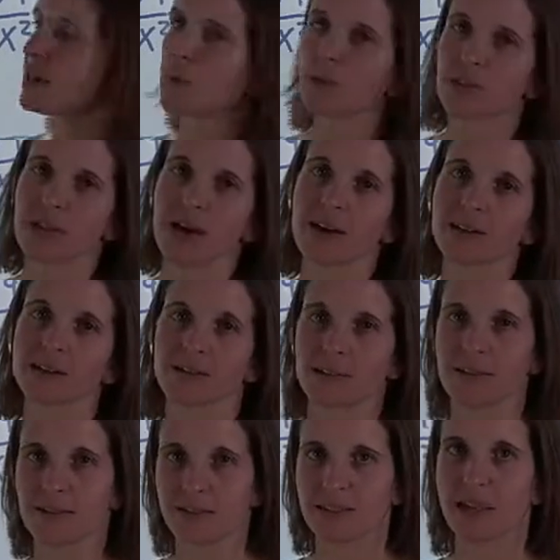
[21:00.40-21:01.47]
up with x
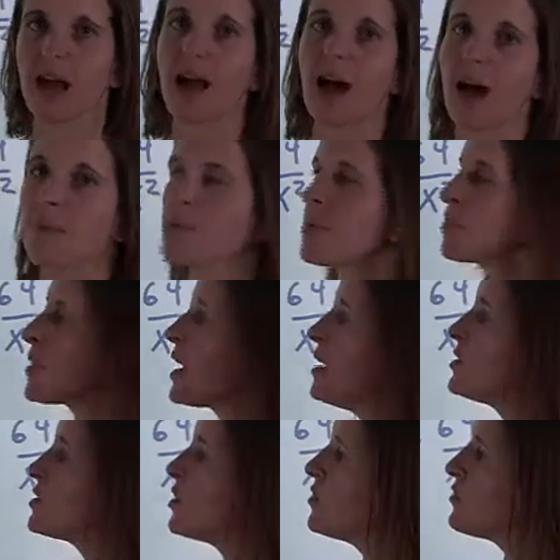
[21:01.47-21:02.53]
in the top.
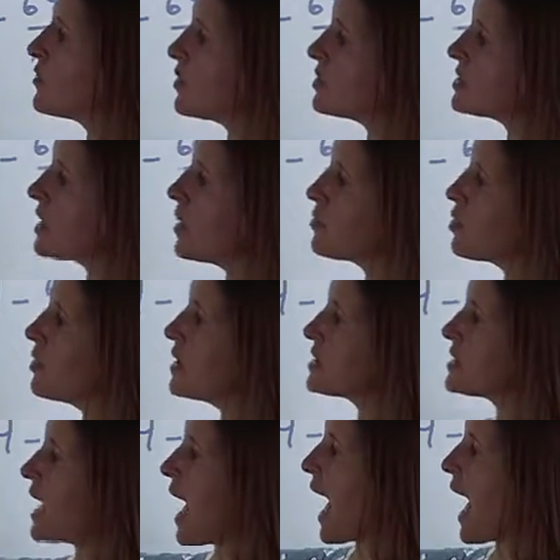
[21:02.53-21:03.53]
So first I'm going to